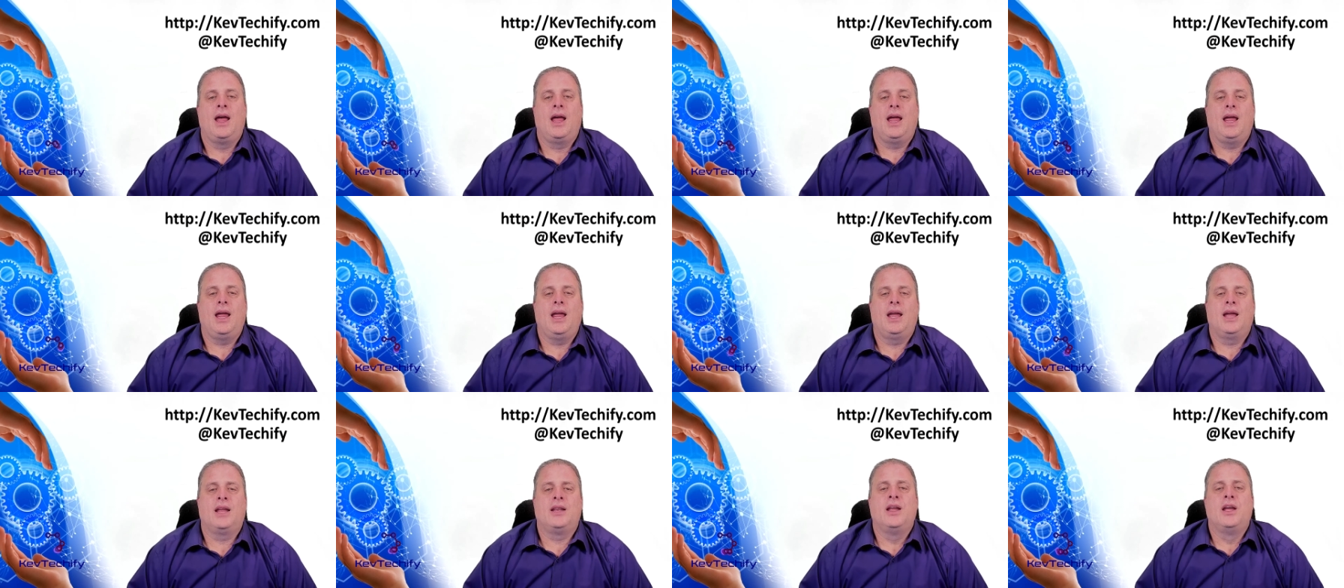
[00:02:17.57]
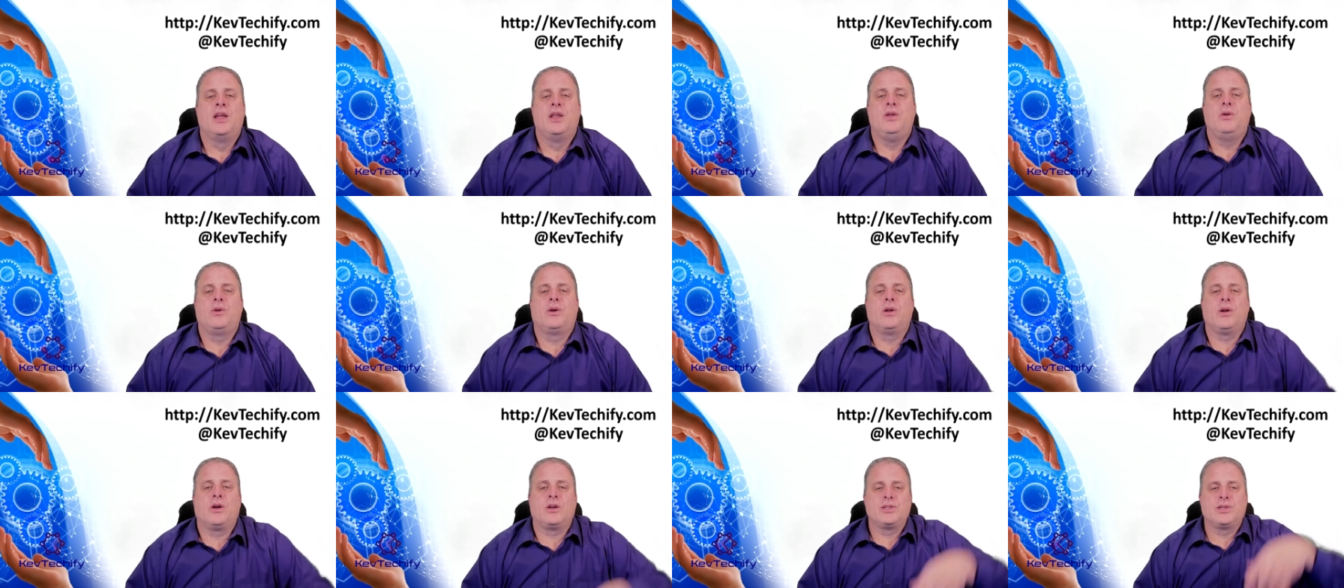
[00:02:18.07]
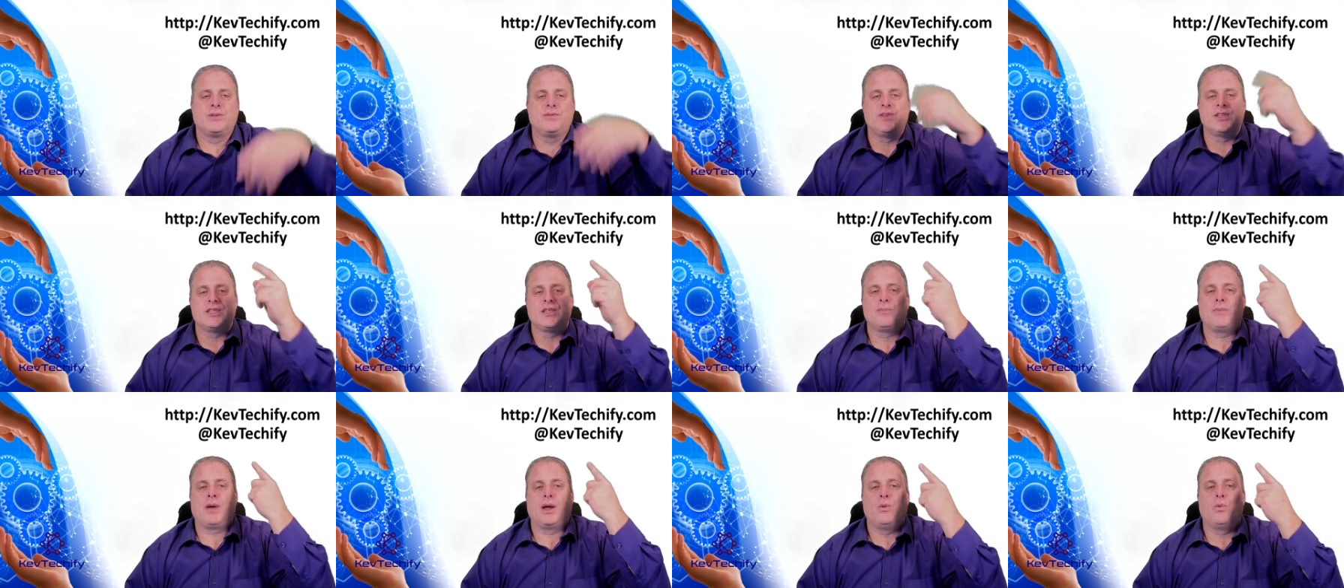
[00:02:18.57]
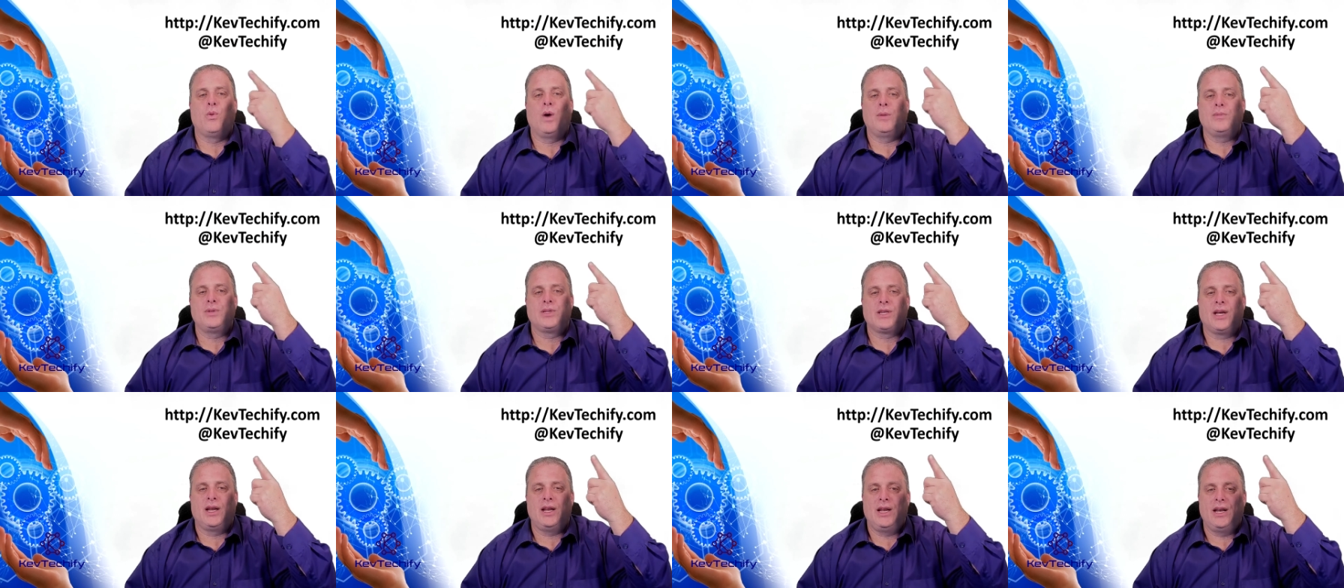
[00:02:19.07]
And you can also visit my
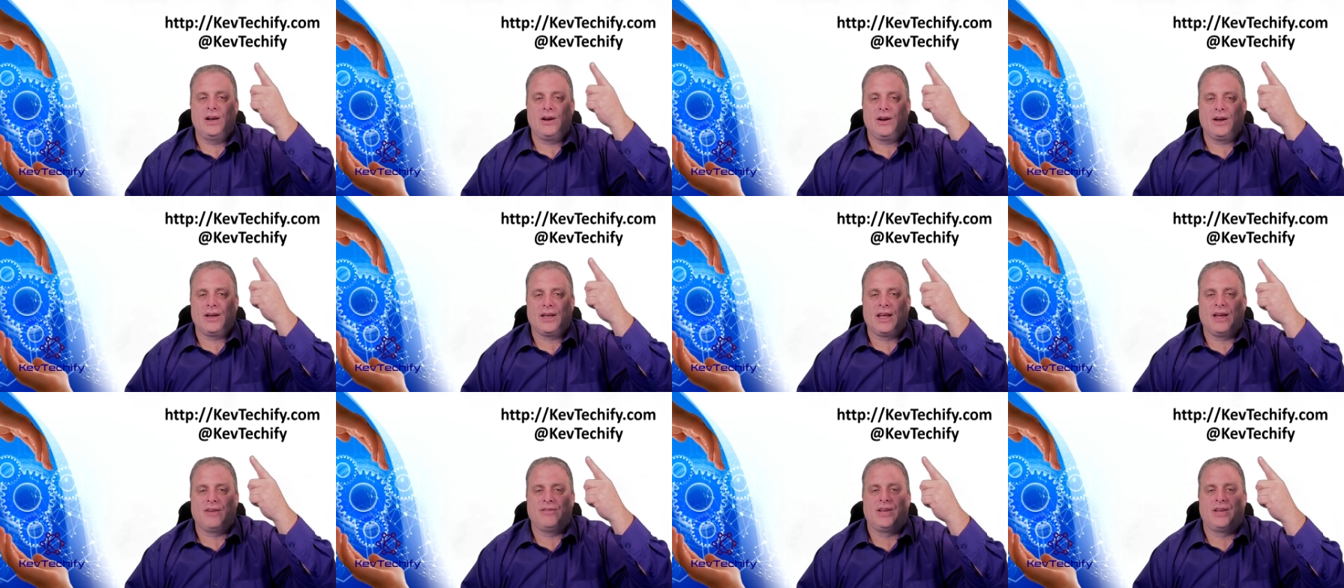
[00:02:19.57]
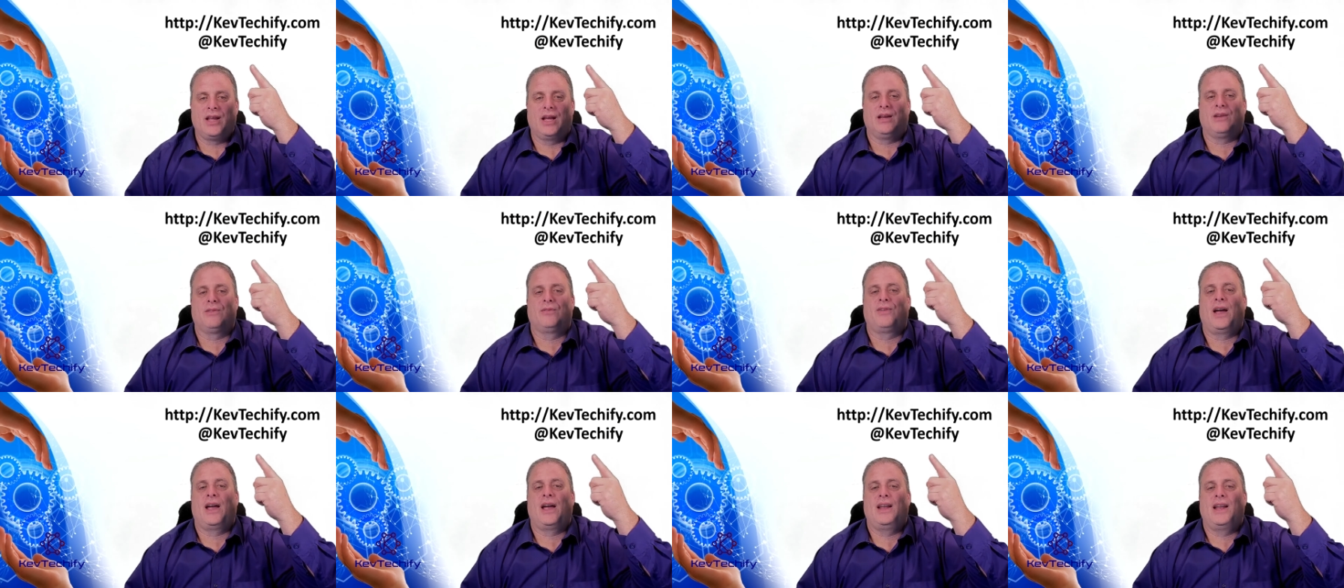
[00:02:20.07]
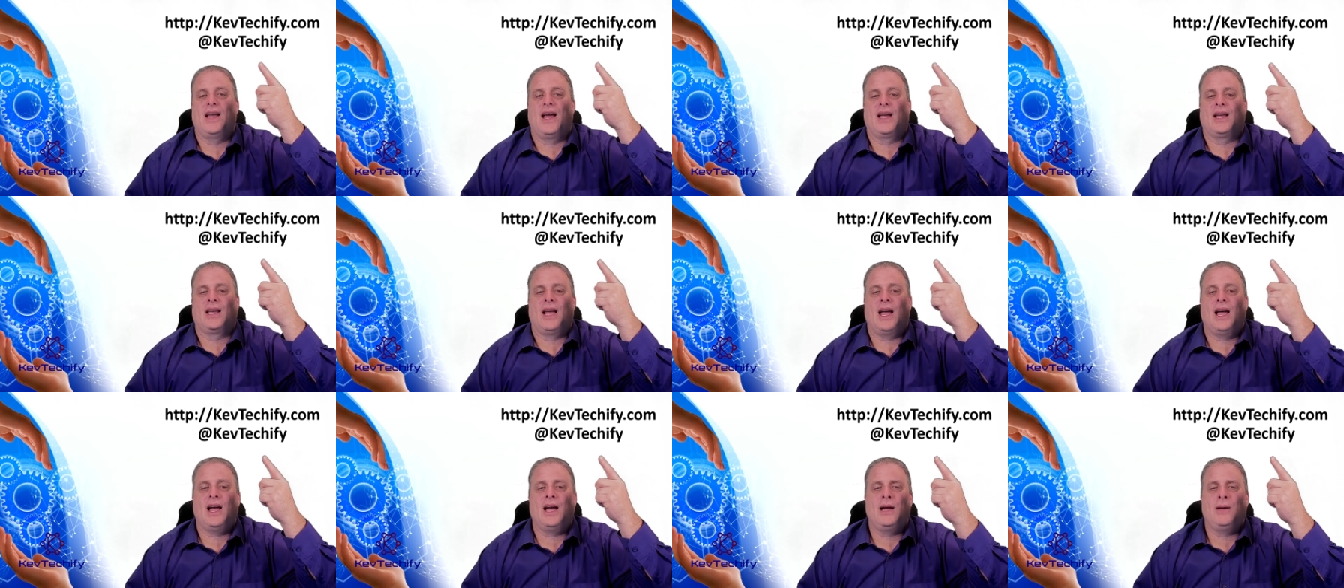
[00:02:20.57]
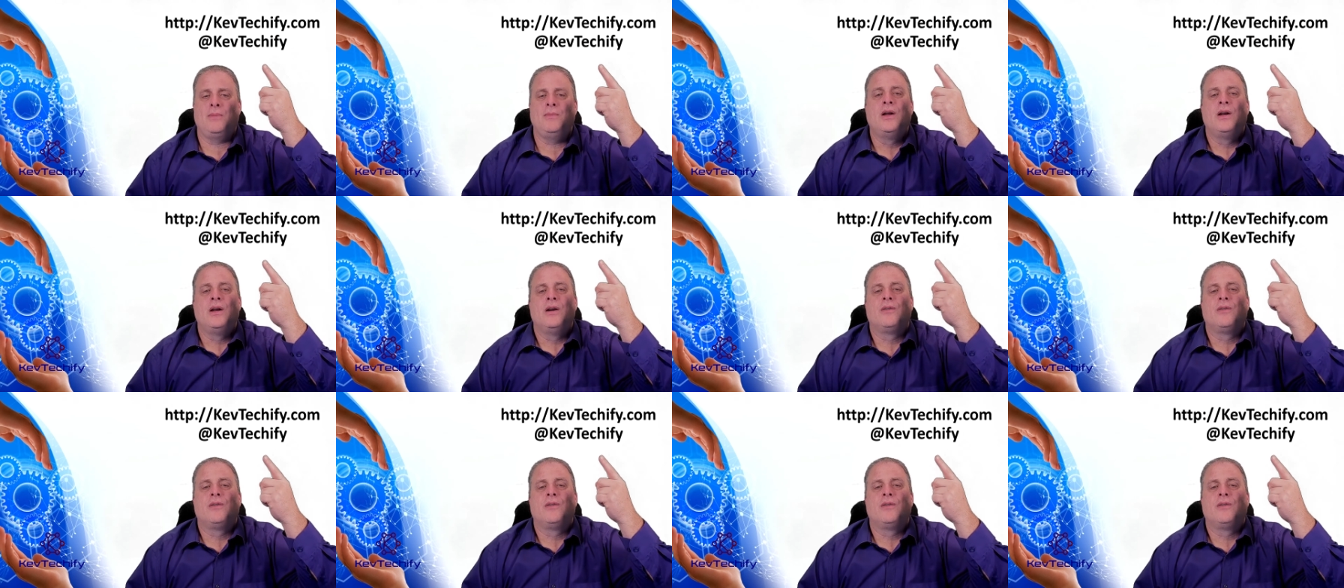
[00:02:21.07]
website here at kevtechify.com